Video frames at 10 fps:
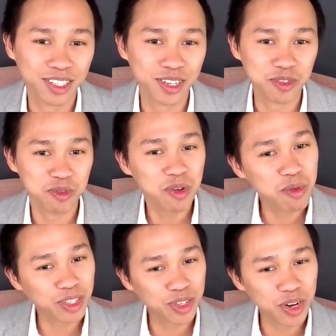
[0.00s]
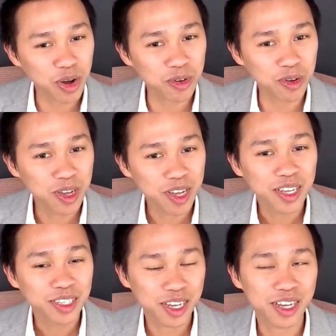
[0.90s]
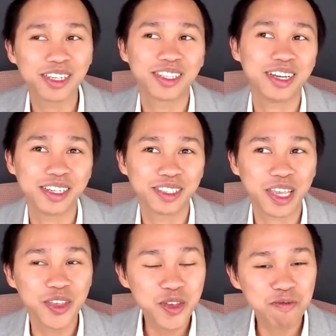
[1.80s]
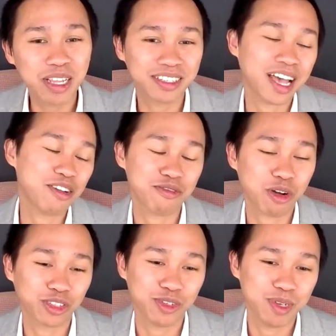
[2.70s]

So we want to know the human side of Dr.